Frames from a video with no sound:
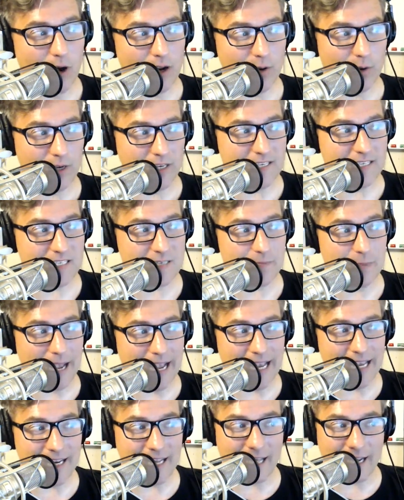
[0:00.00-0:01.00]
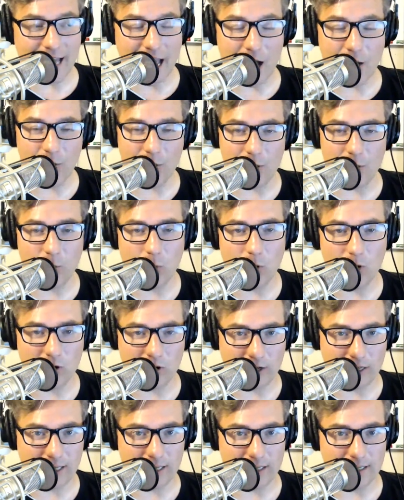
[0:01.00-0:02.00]
to expand on how it would
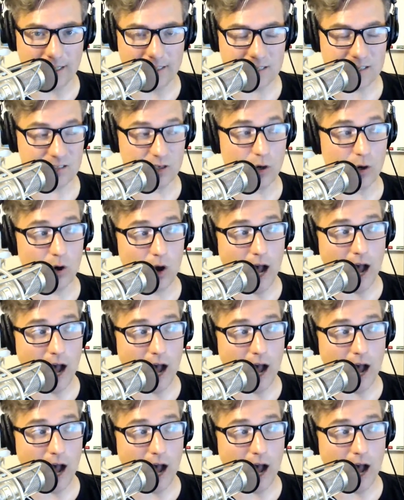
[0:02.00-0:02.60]
work? So I'll